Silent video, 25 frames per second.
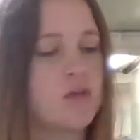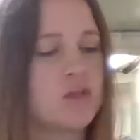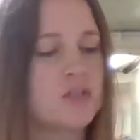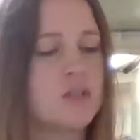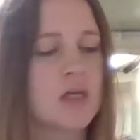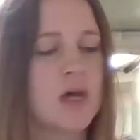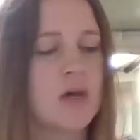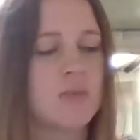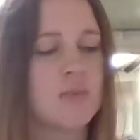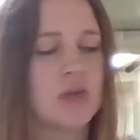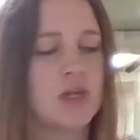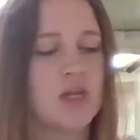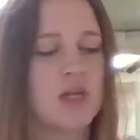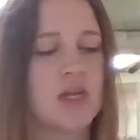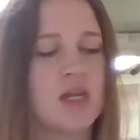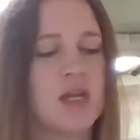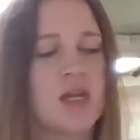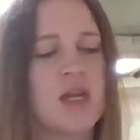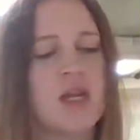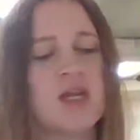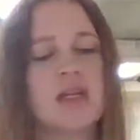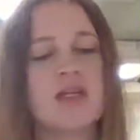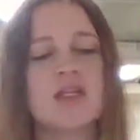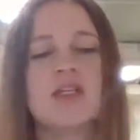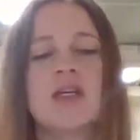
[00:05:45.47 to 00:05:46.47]
dominant
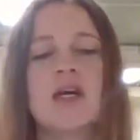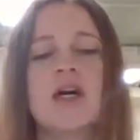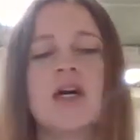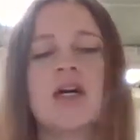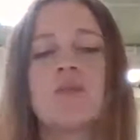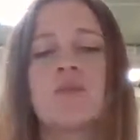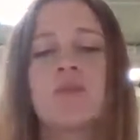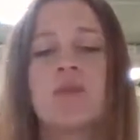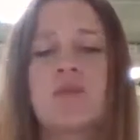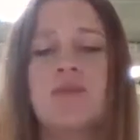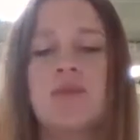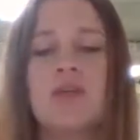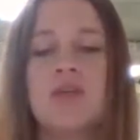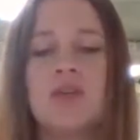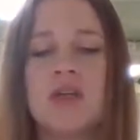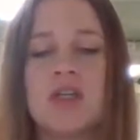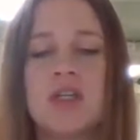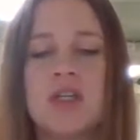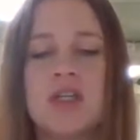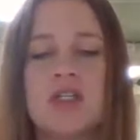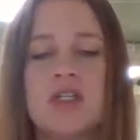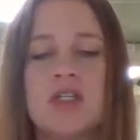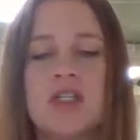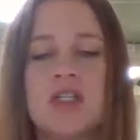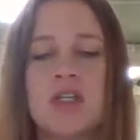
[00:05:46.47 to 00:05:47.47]
hand to help if you
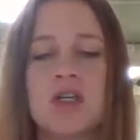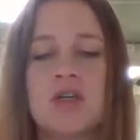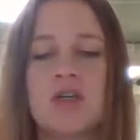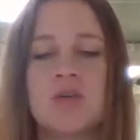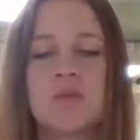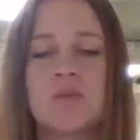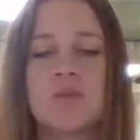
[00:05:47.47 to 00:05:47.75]
need to.